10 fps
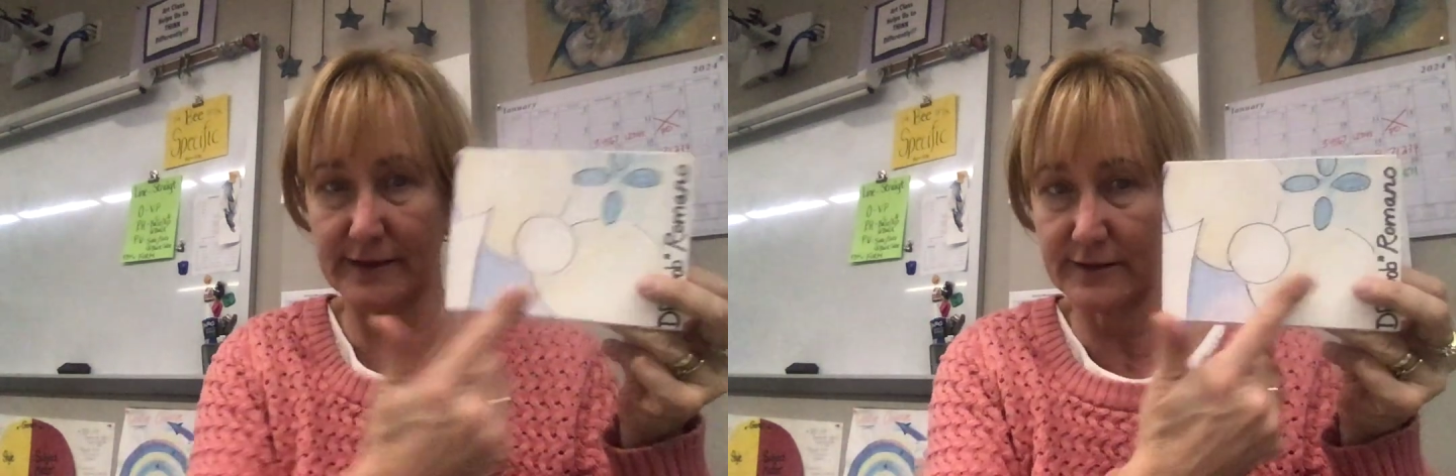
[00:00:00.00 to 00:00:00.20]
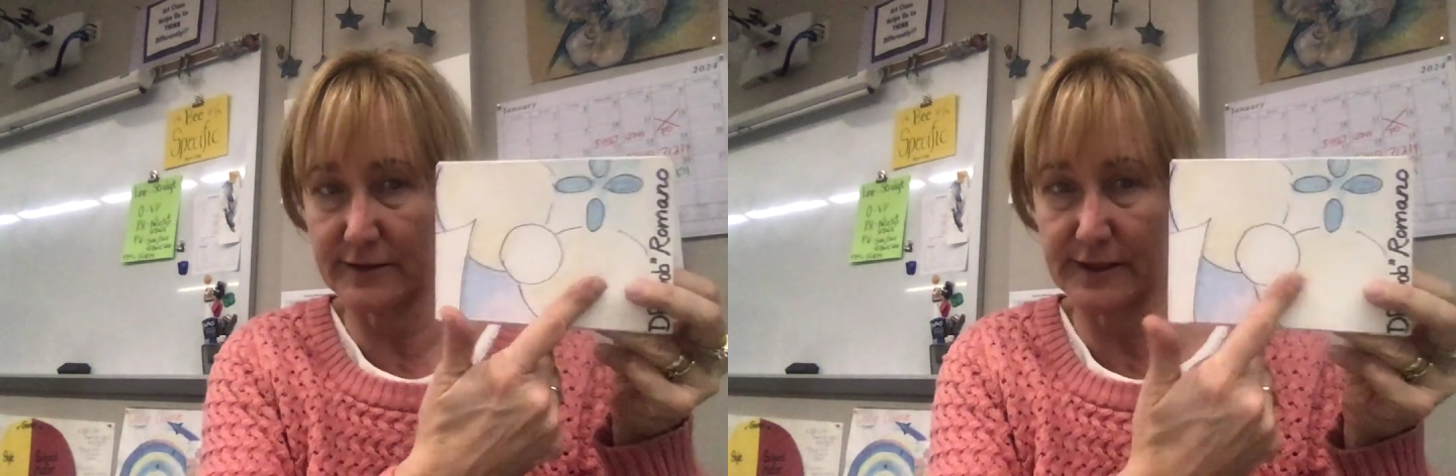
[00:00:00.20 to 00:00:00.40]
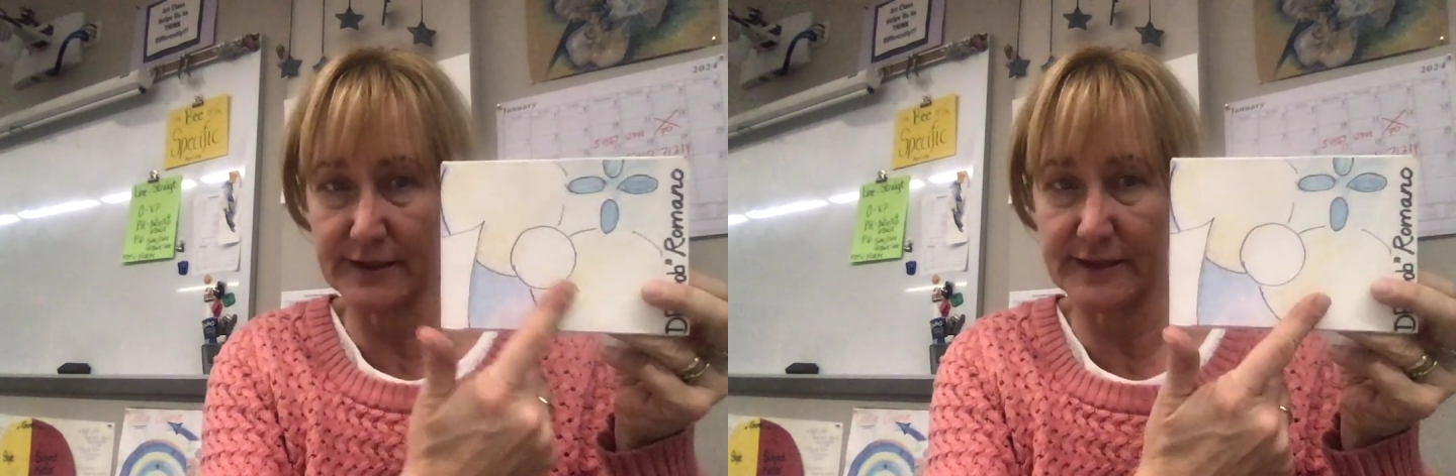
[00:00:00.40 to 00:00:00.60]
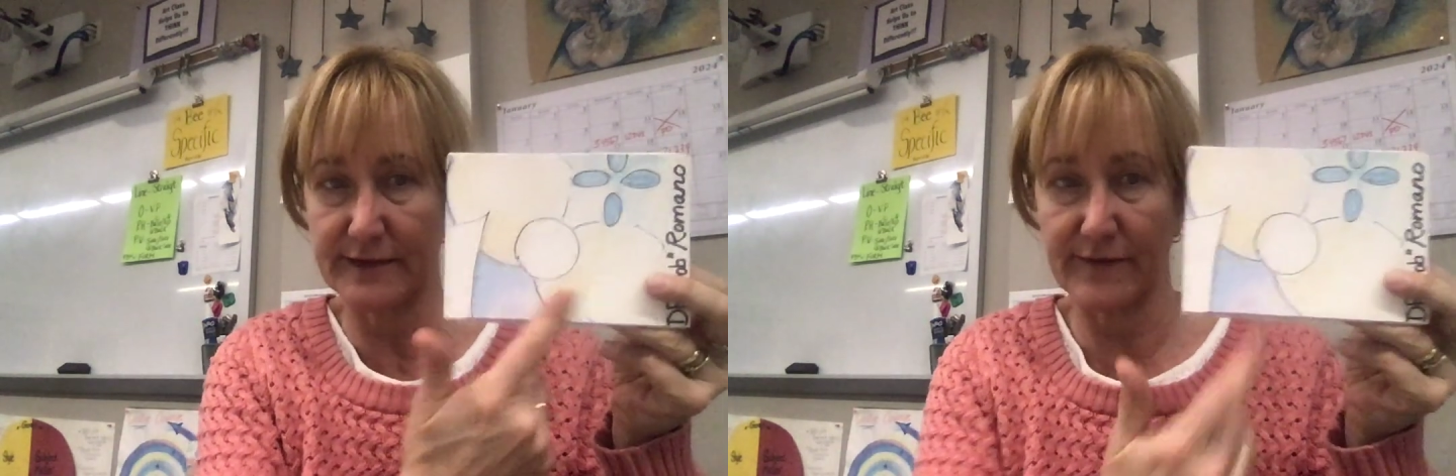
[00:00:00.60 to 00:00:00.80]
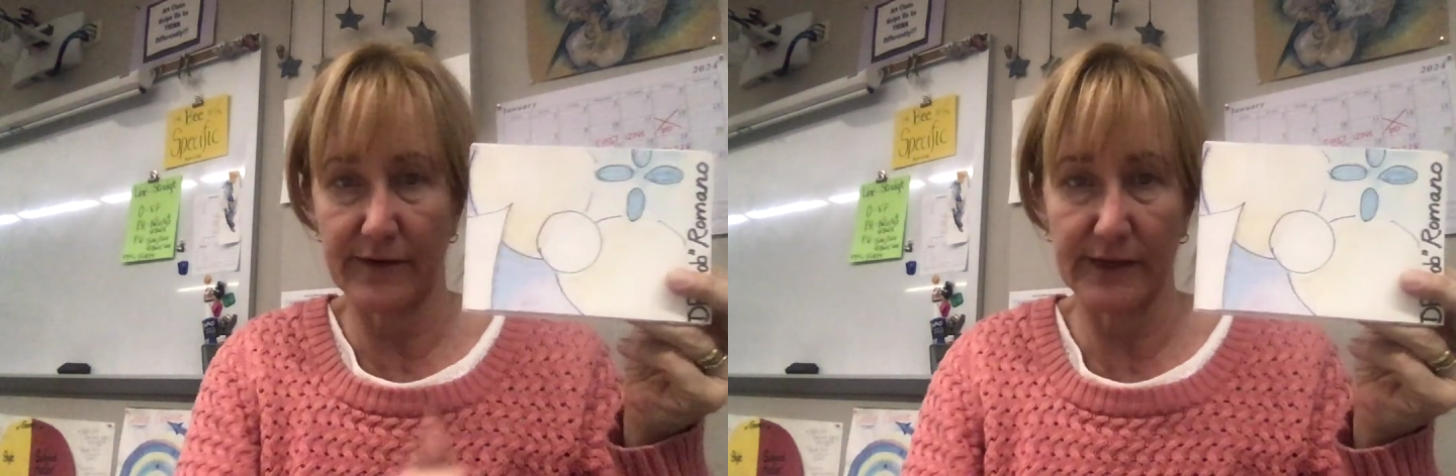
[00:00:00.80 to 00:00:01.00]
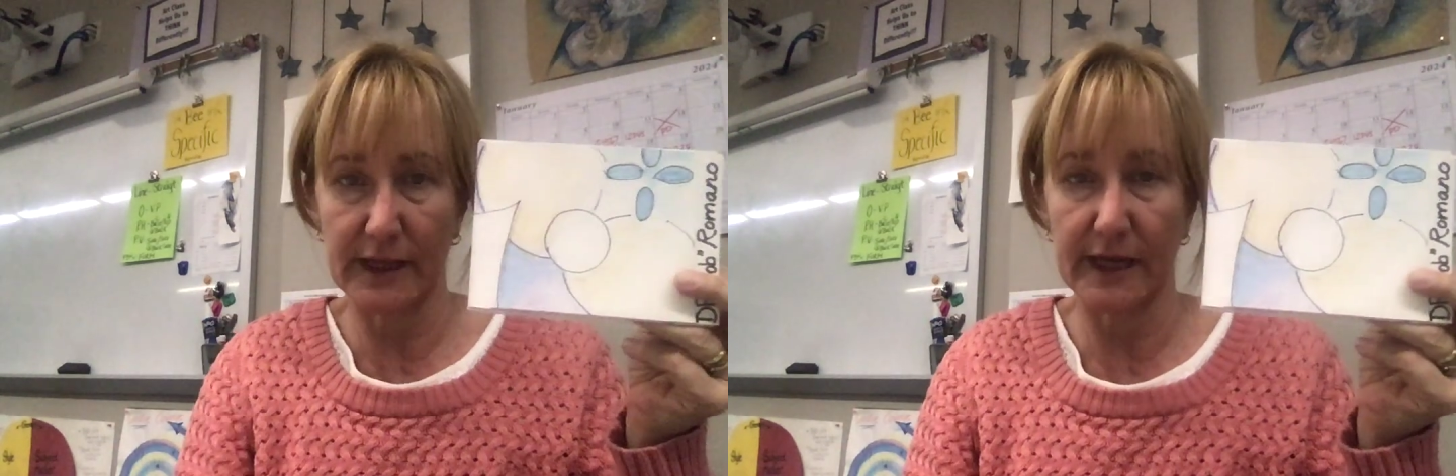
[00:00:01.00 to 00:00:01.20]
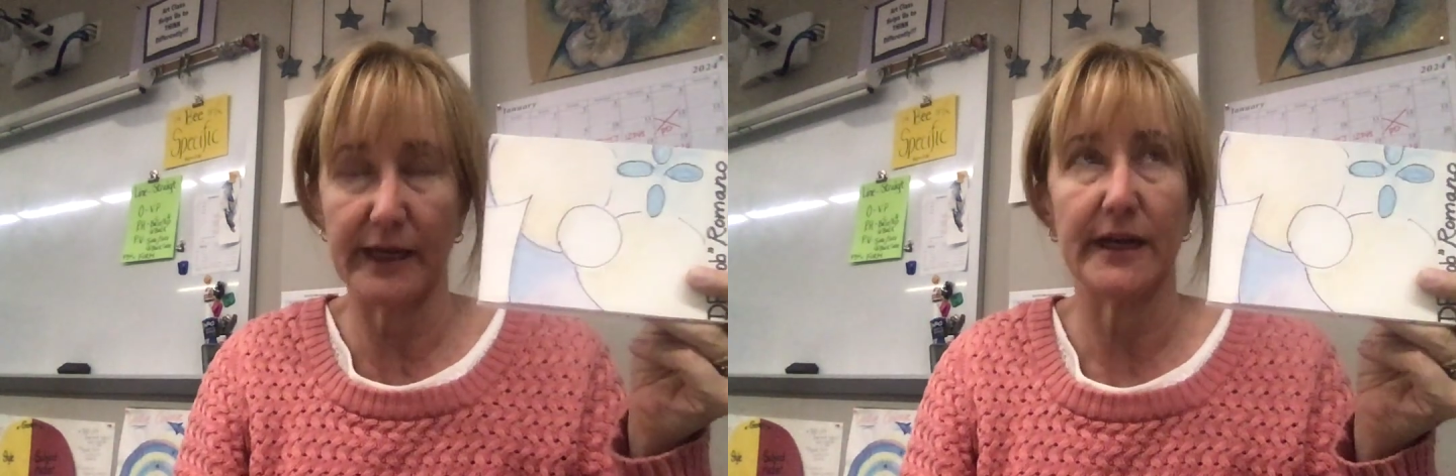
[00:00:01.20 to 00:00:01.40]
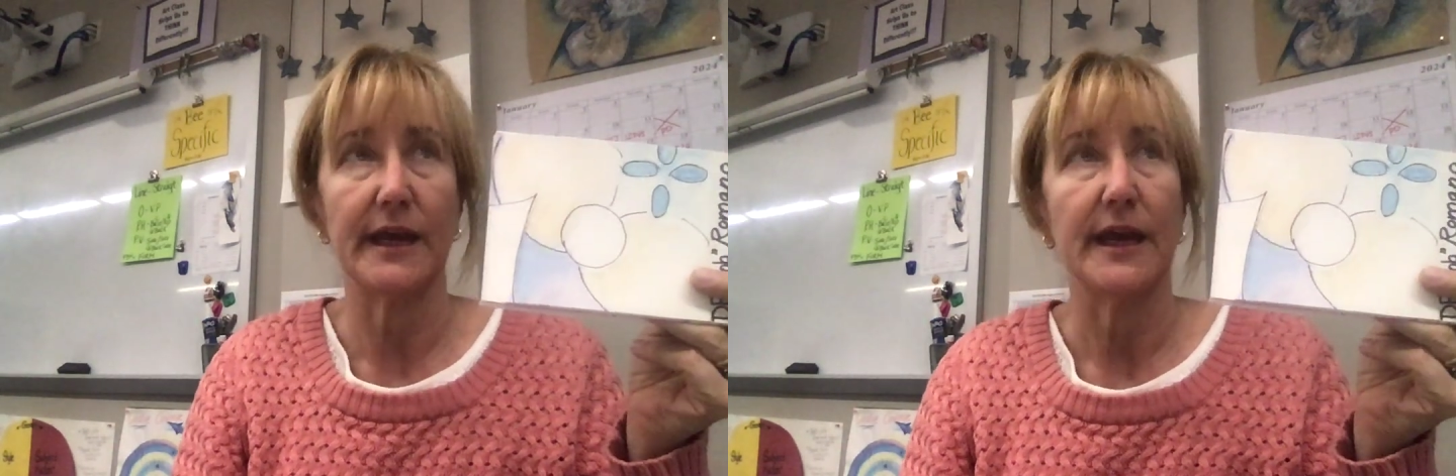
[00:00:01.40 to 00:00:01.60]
as you can see, very light.